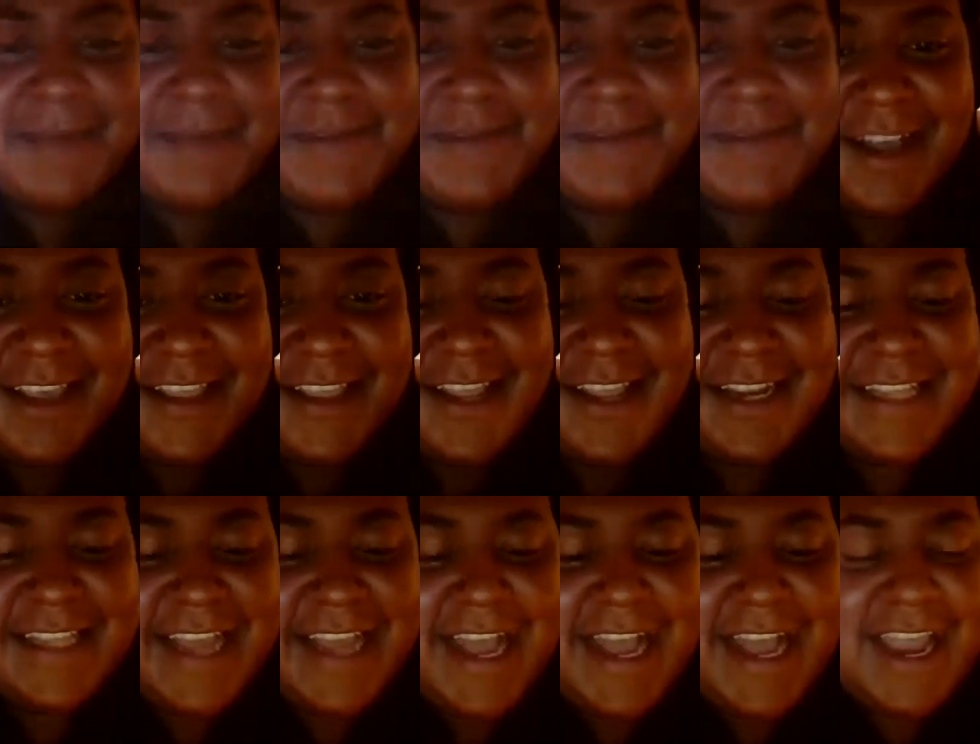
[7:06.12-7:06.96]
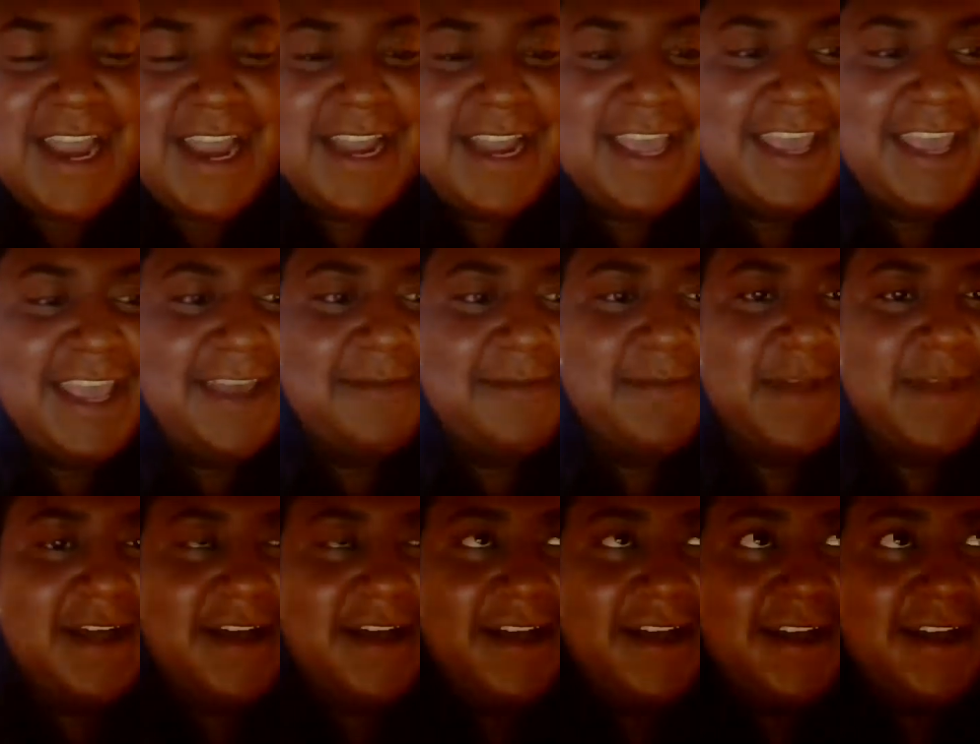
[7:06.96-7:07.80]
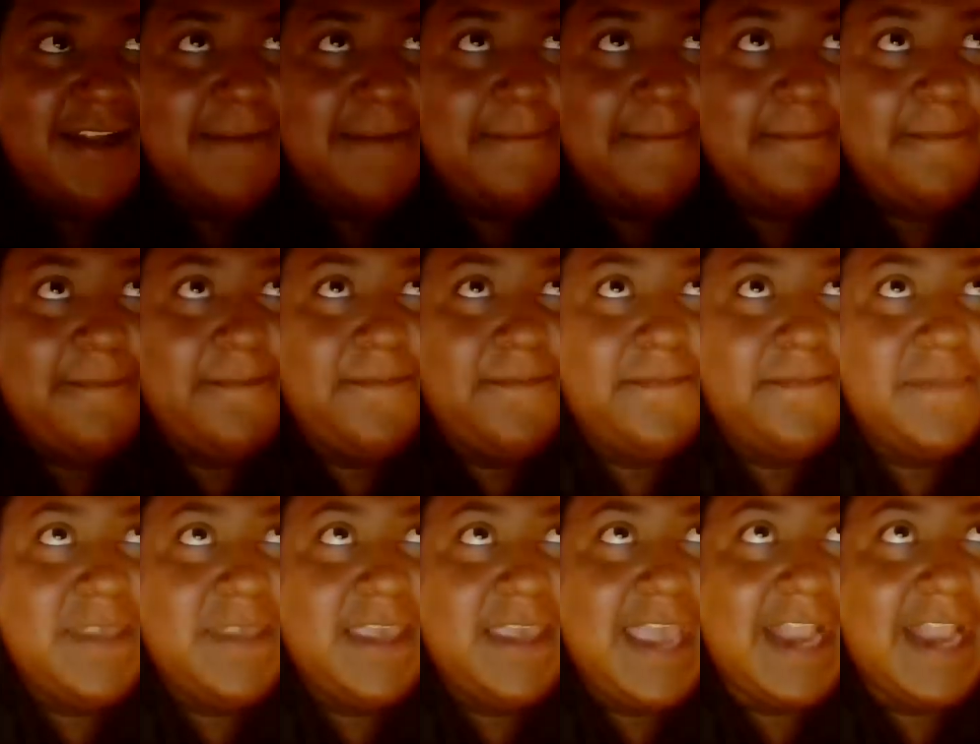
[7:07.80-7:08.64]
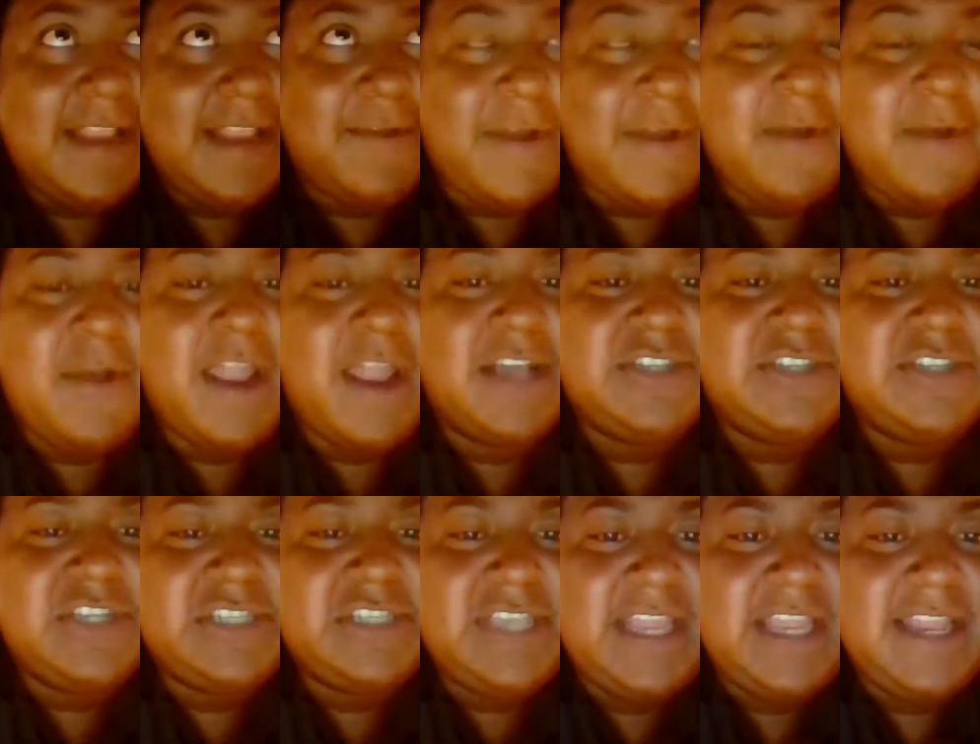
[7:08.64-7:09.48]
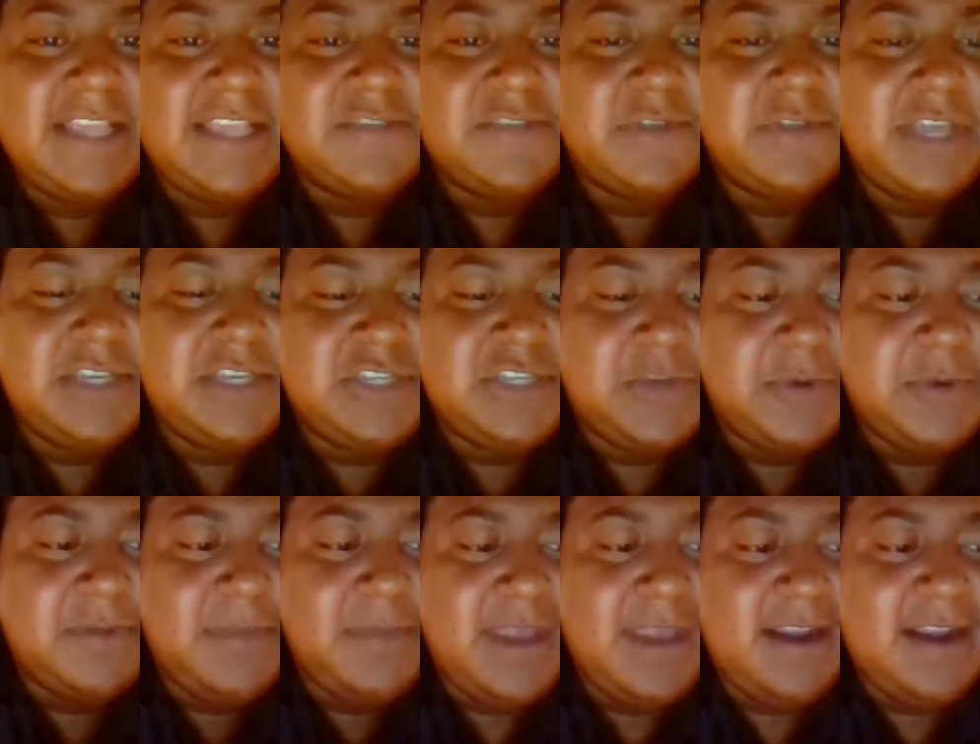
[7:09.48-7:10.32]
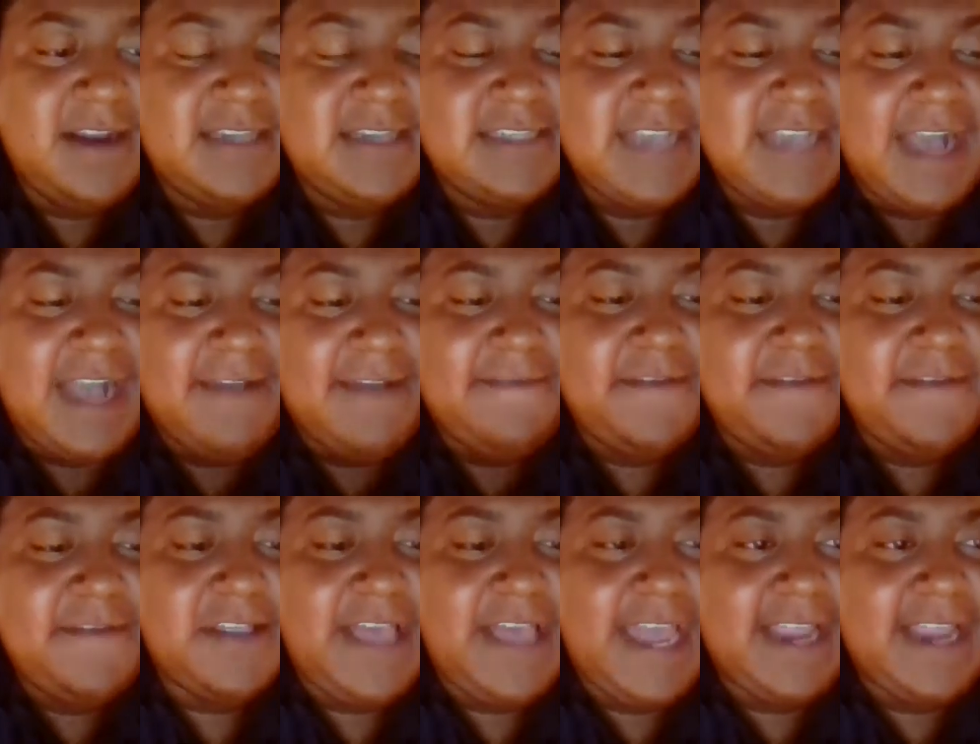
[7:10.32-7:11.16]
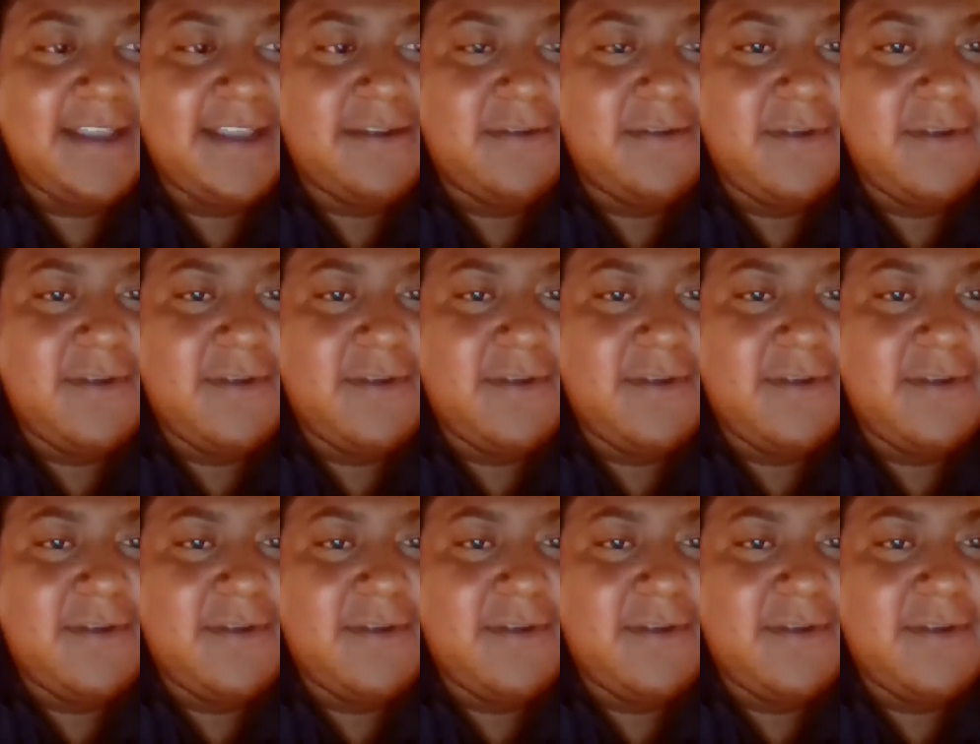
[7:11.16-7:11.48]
talking like that, and him and us just seeing his relationship with Mirrors, I feel like